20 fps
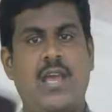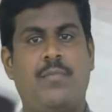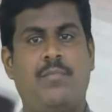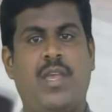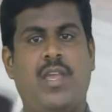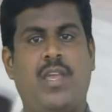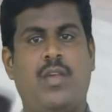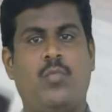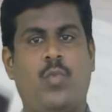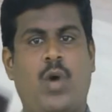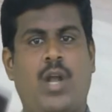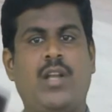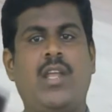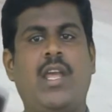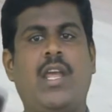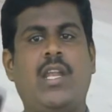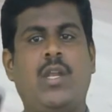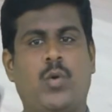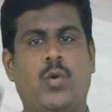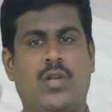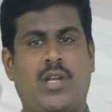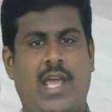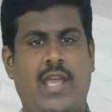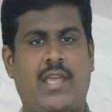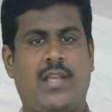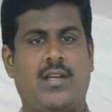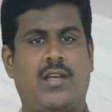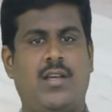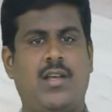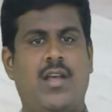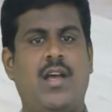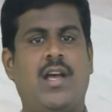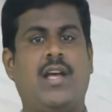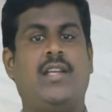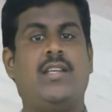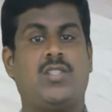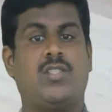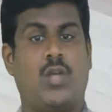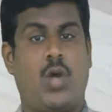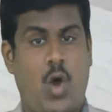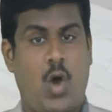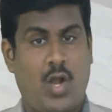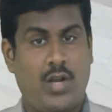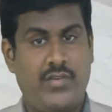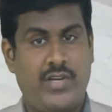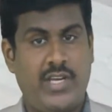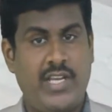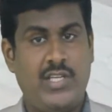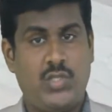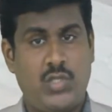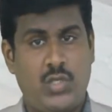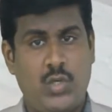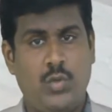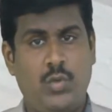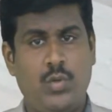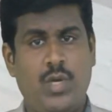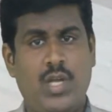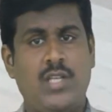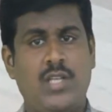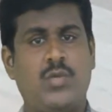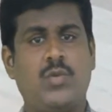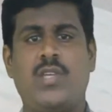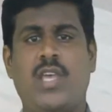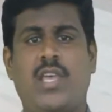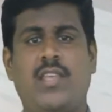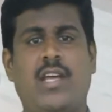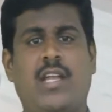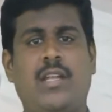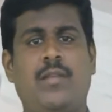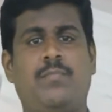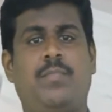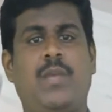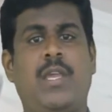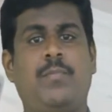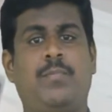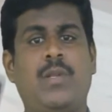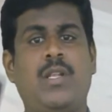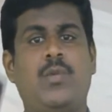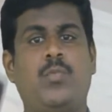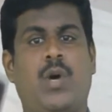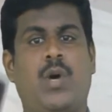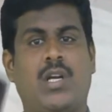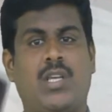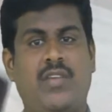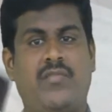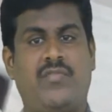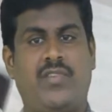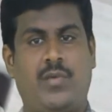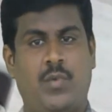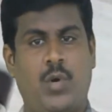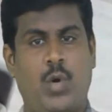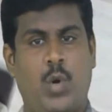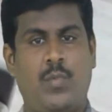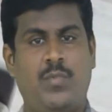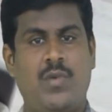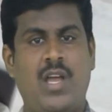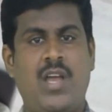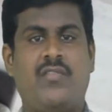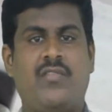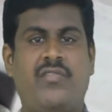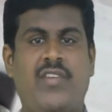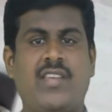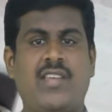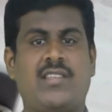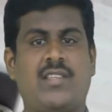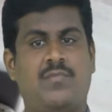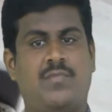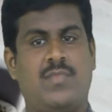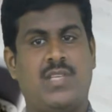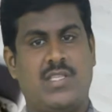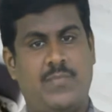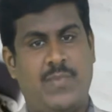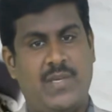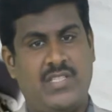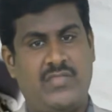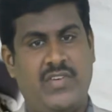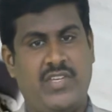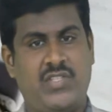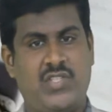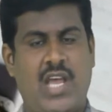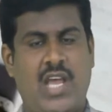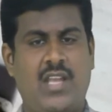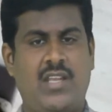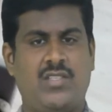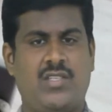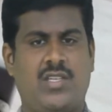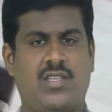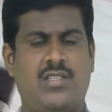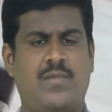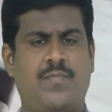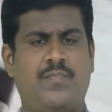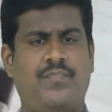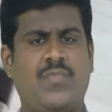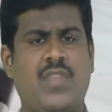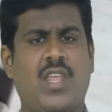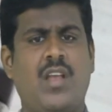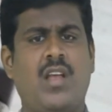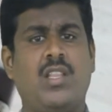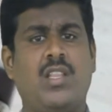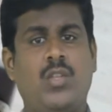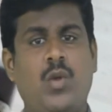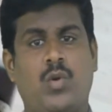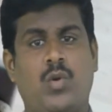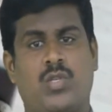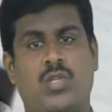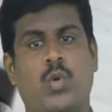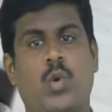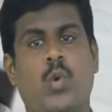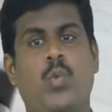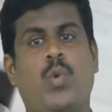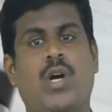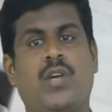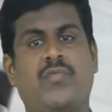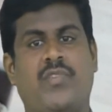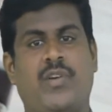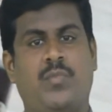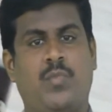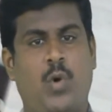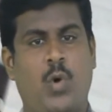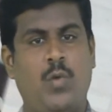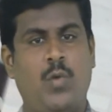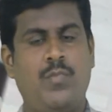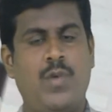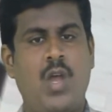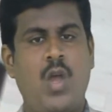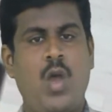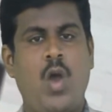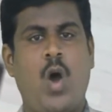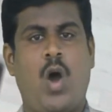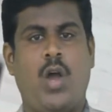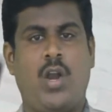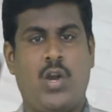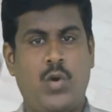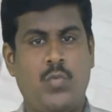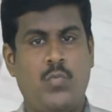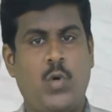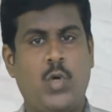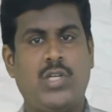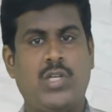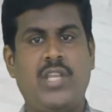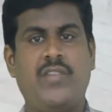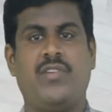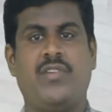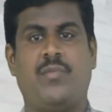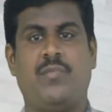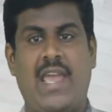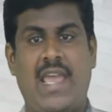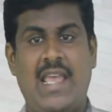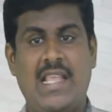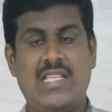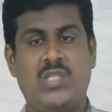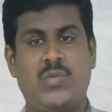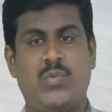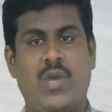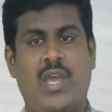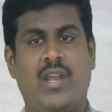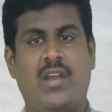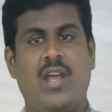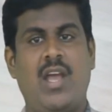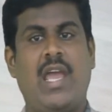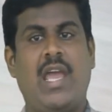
may one day look like, it is already true to say that people working from home face some specific challenges. Those who work from home or remotely from elsewhere